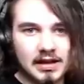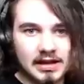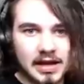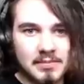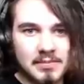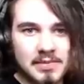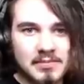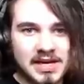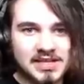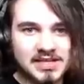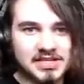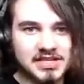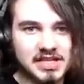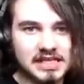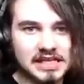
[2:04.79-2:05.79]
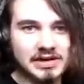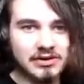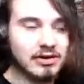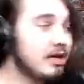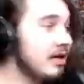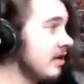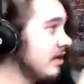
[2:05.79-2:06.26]
let me make this
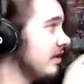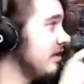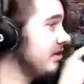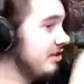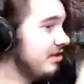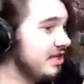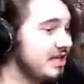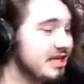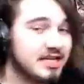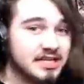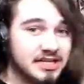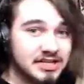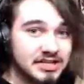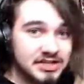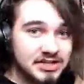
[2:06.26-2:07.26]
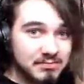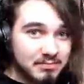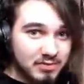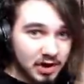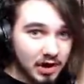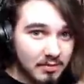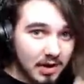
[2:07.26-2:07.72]
clear, these
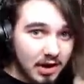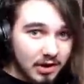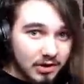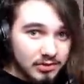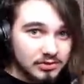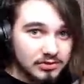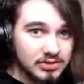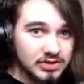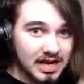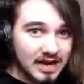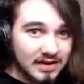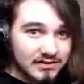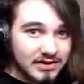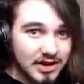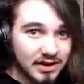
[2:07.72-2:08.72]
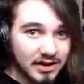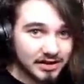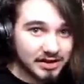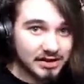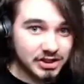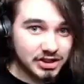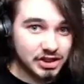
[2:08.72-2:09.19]
promos have
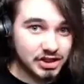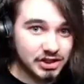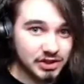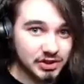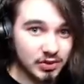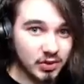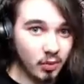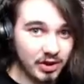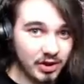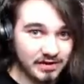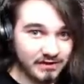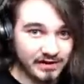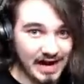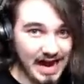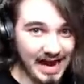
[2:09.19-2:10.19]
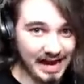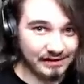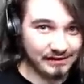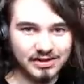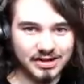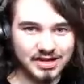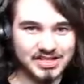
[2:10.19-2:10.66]
nothing to do with
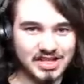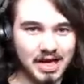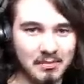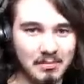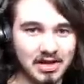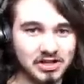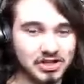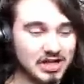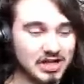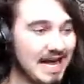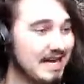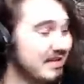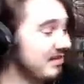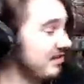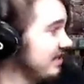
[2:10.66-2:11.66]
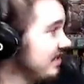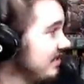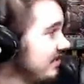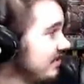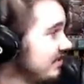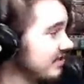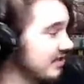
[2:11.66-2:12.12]
FNAF. This image and
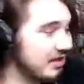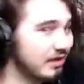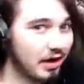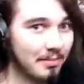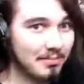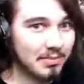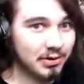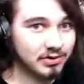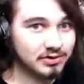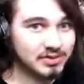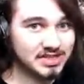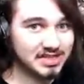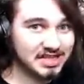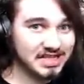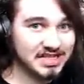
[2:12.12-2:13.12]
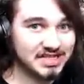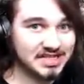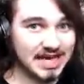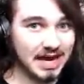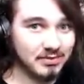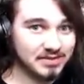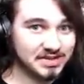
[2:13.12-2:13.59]
these numbers, these
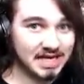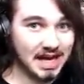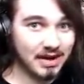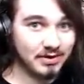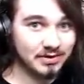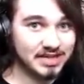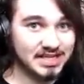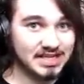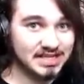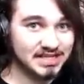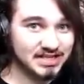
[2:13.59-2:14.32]
countdown, these